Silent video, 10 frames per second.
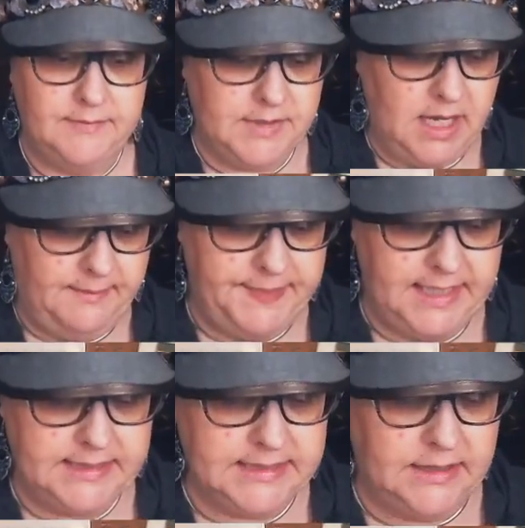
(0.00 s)

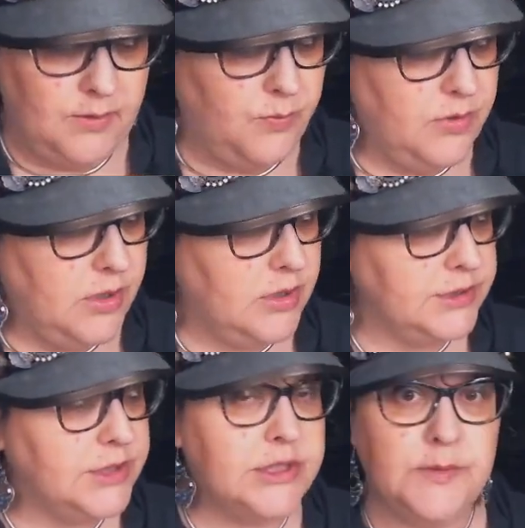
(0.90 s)
compass and the
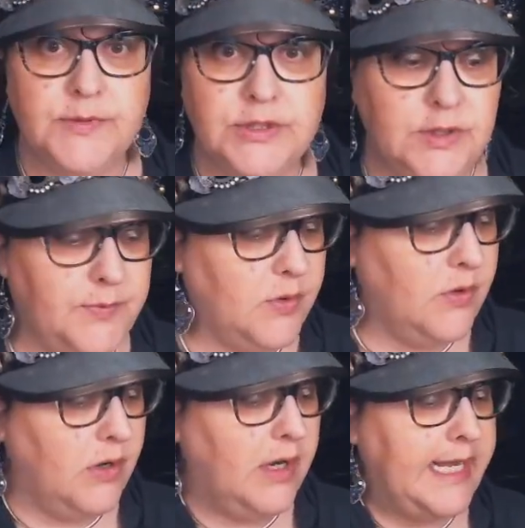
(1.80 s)
world. Super, super
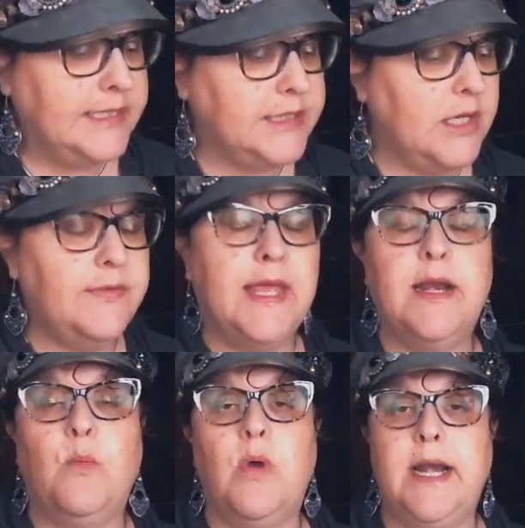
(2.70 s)
cool. And so
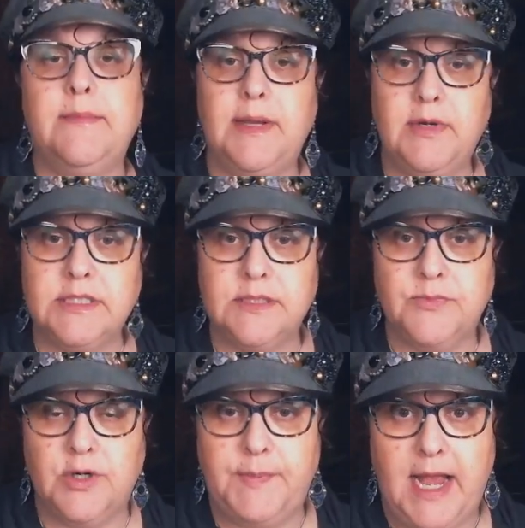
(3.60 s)
then what a Memories and
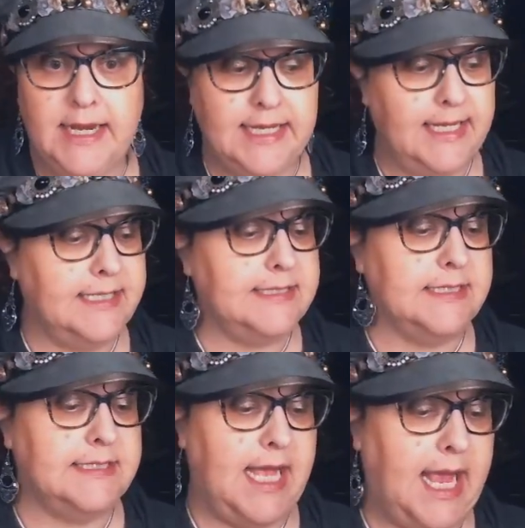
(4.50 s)
More pack
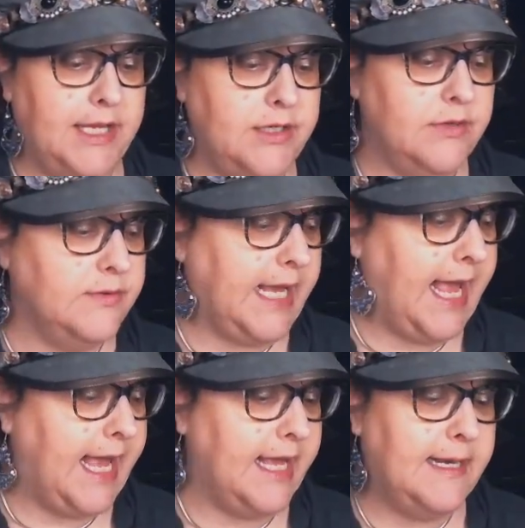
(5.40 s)
is that you
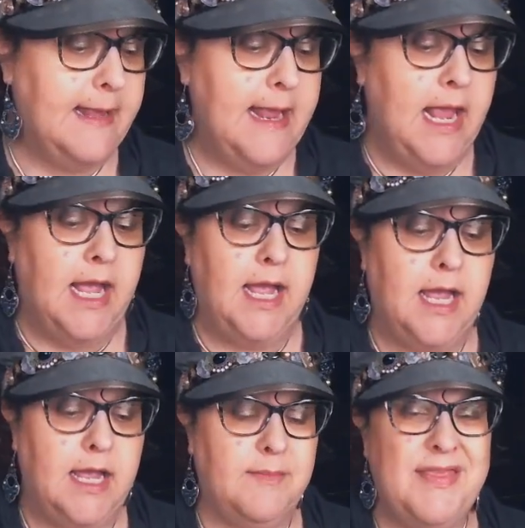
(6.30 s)
get
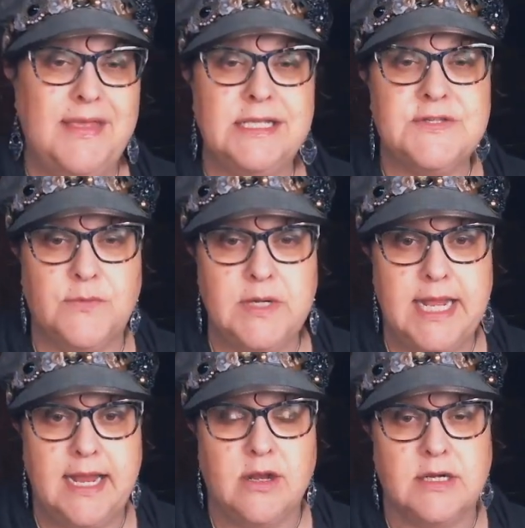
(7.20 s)
I think it's
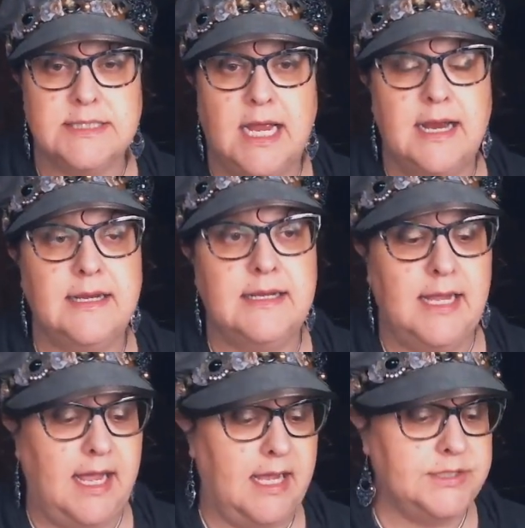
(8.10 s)
48 cards.
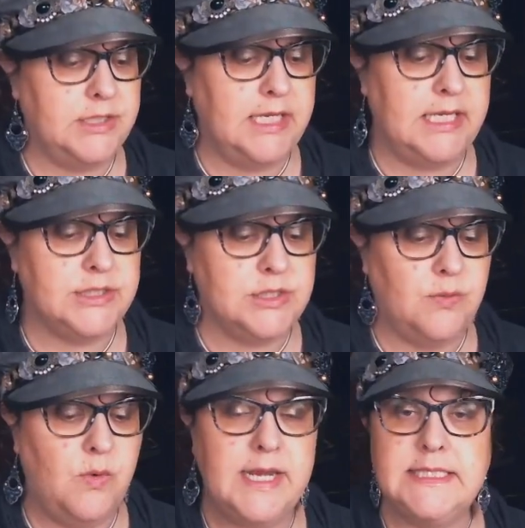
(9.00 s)
So you get
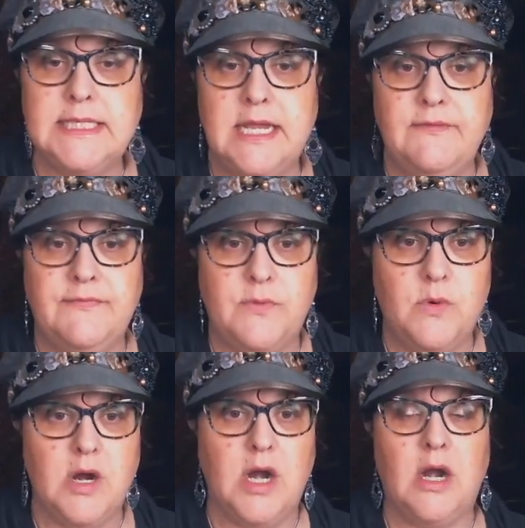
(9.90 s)

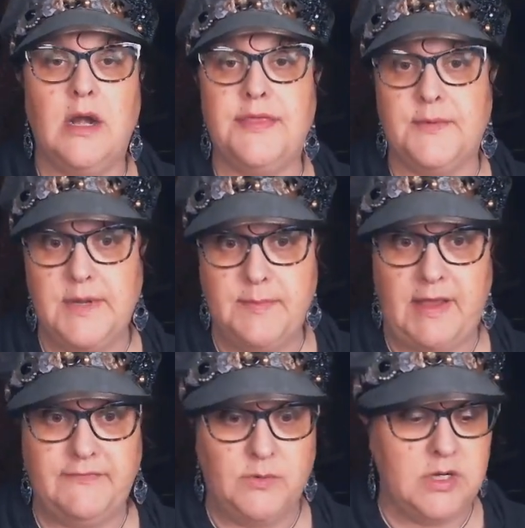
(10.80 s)
24
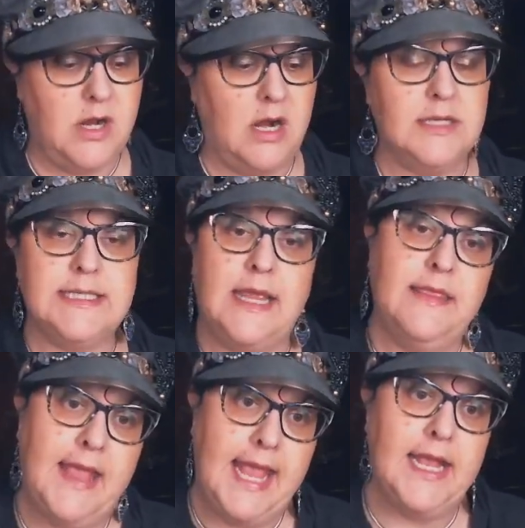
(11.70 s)
3x4 cards,
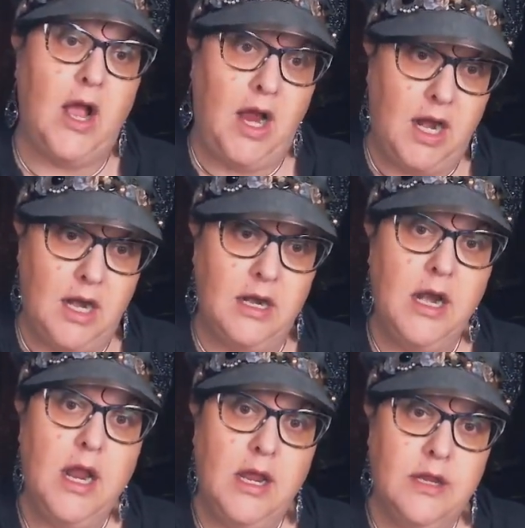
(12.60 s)
and they are
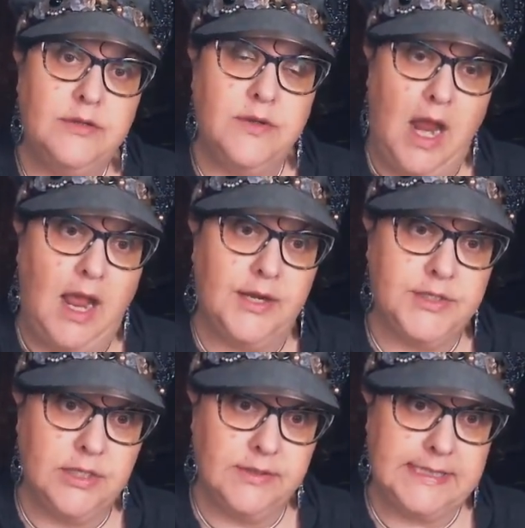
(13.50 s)

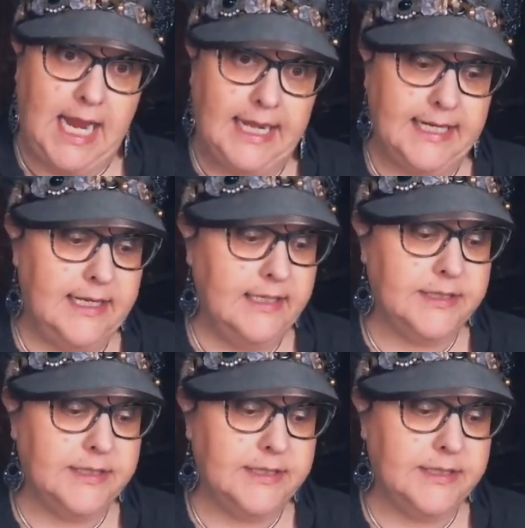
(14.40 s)
two-sided,